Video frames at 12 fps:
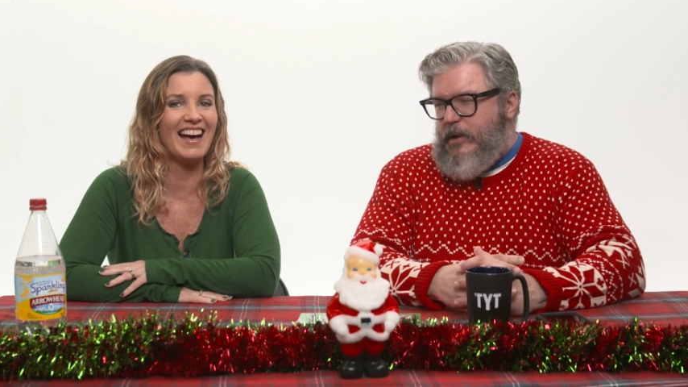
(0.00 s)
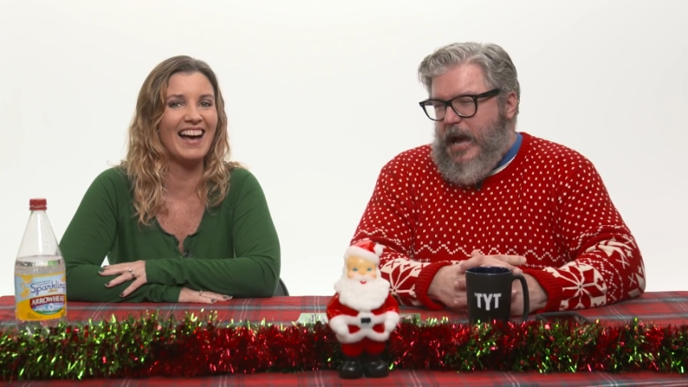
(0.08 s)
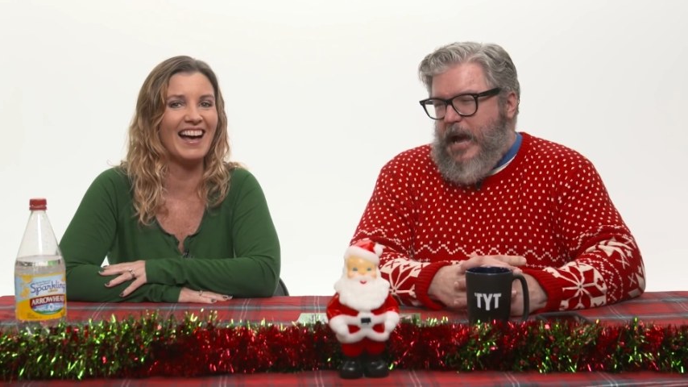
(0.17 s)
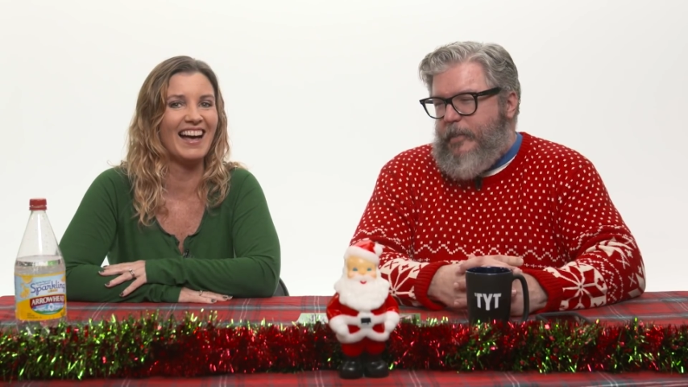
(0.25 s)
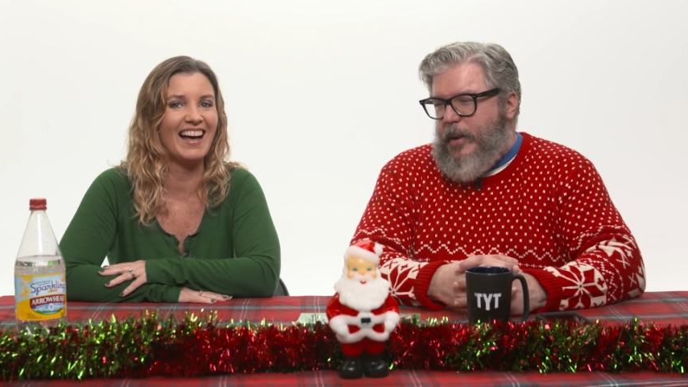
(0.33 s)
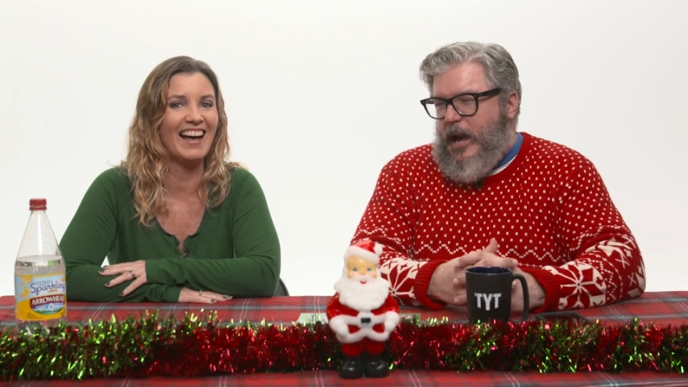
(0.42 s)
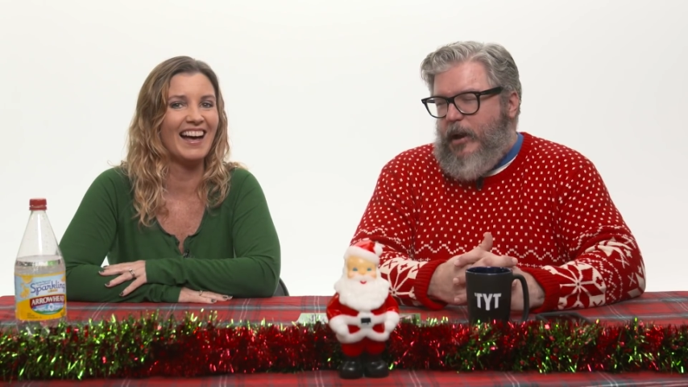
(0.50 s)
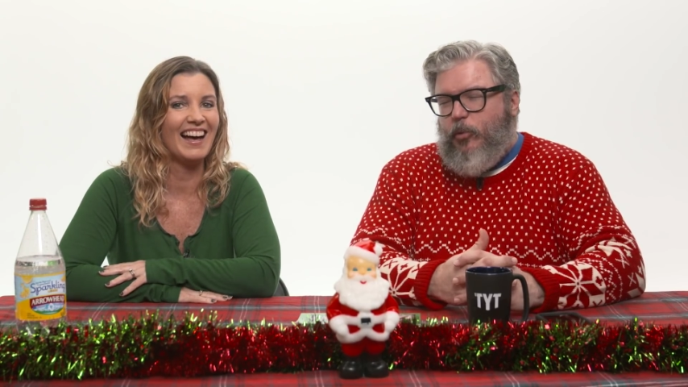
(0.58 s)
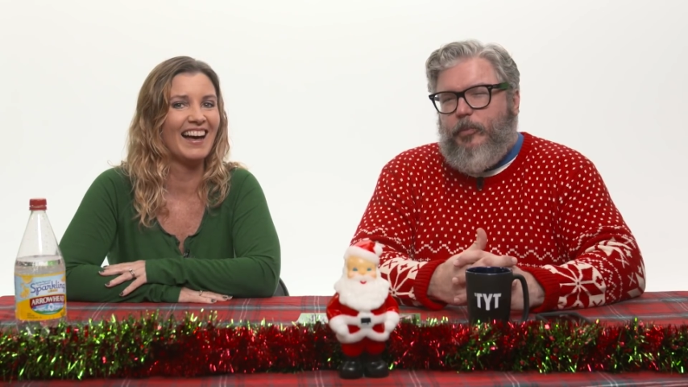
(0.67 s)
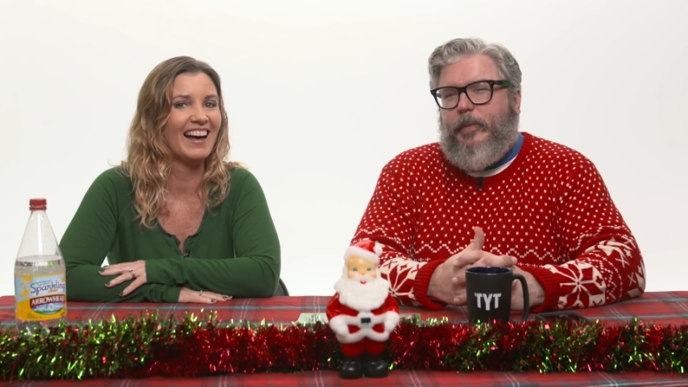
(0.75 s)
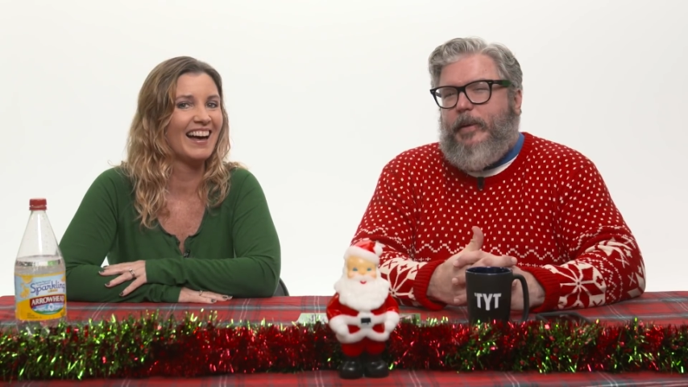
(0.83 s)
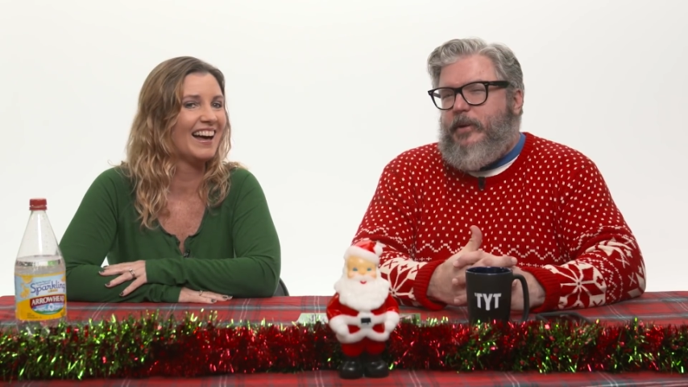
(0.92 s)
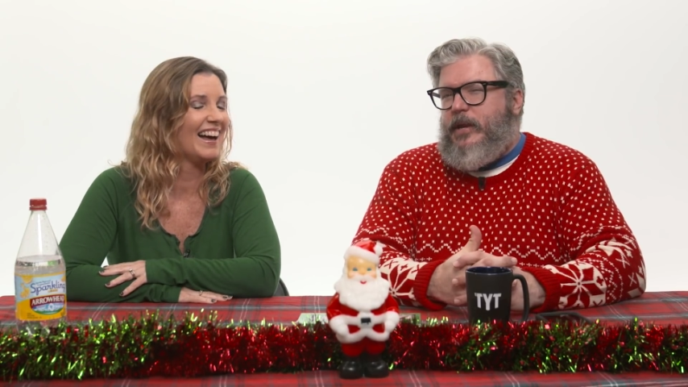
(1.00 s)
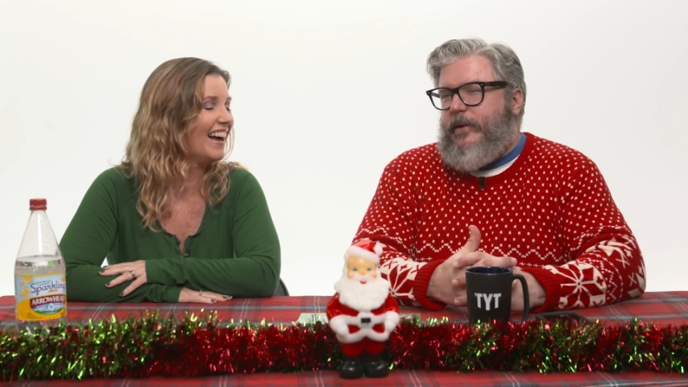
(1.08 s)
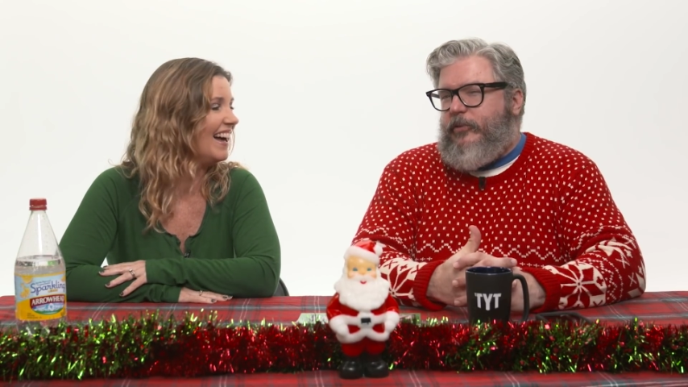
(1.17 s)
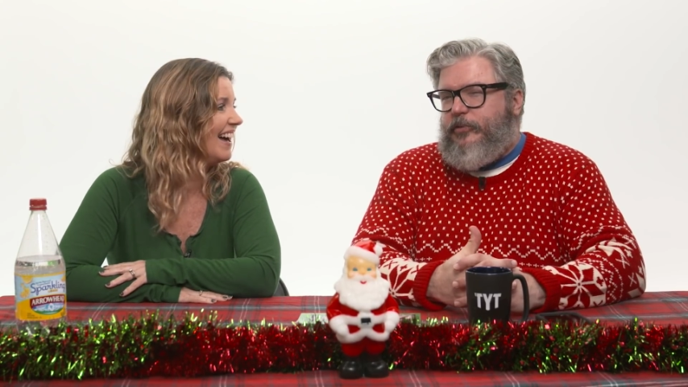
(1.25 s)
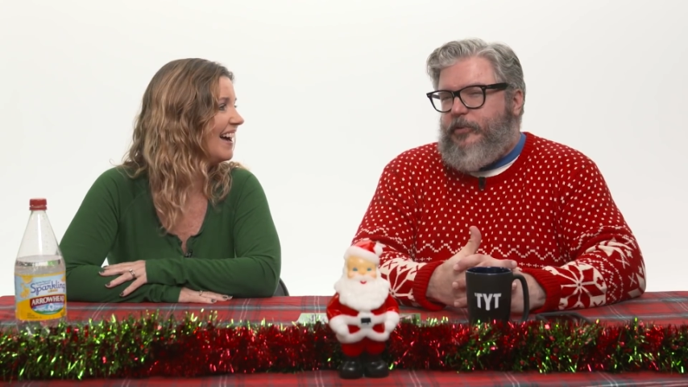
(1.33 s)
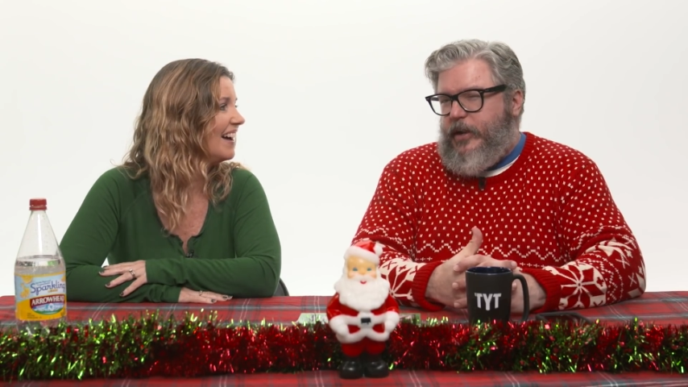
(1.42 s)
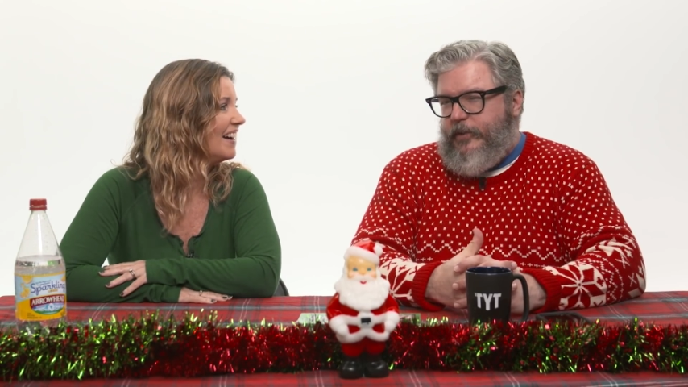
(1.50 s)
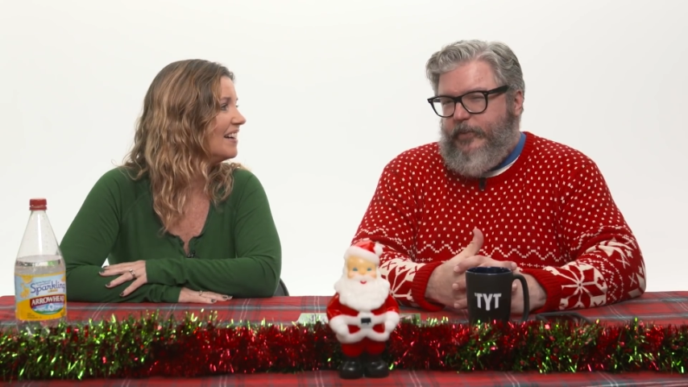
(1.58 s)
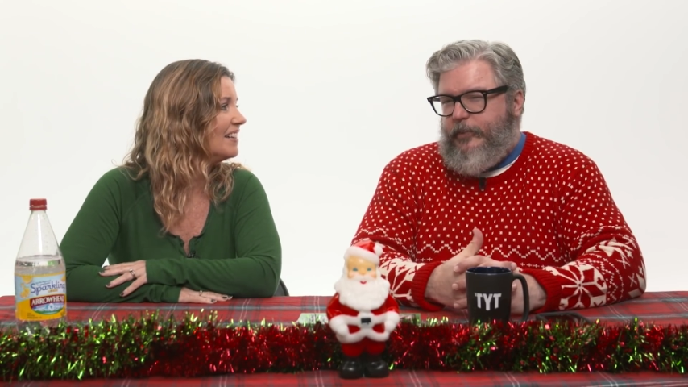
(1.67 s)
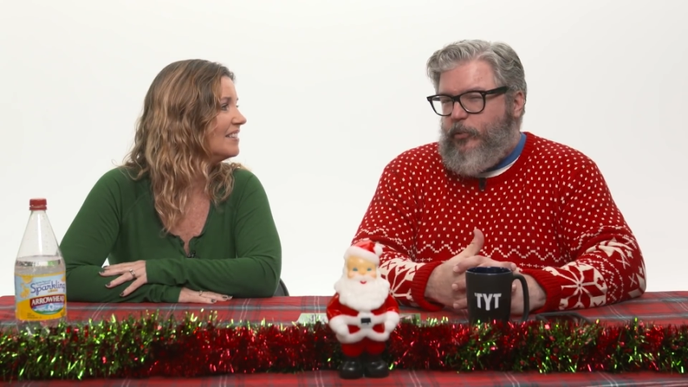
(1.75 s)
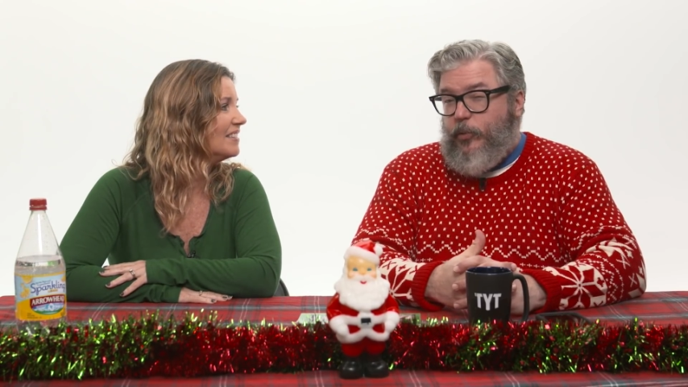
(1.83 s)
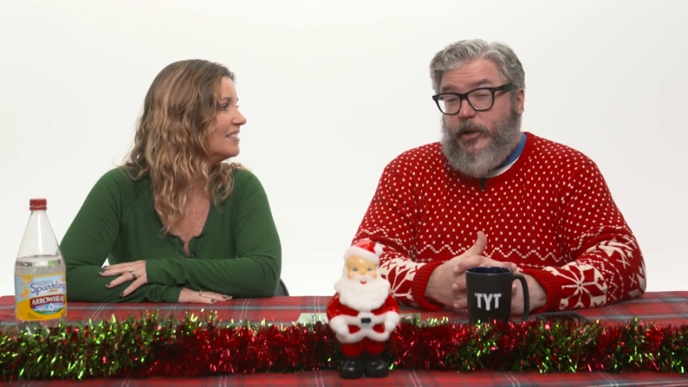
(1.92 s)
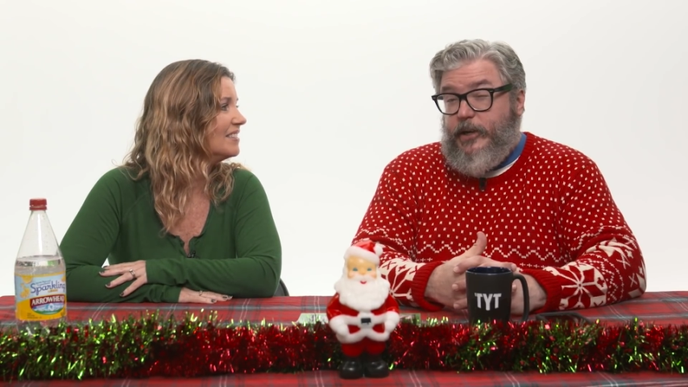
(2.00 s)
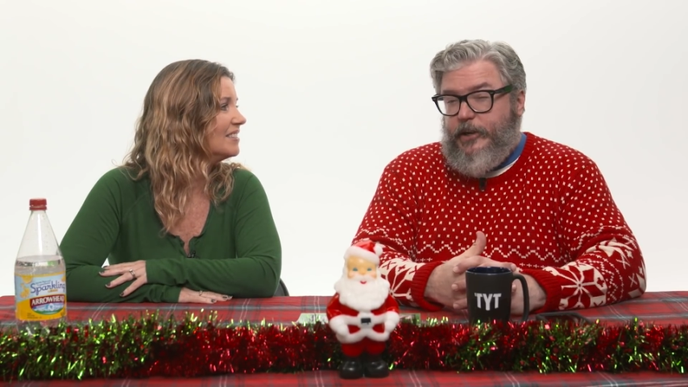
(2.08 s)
Speaker 1: I'm, i will maybe never forgive him for what he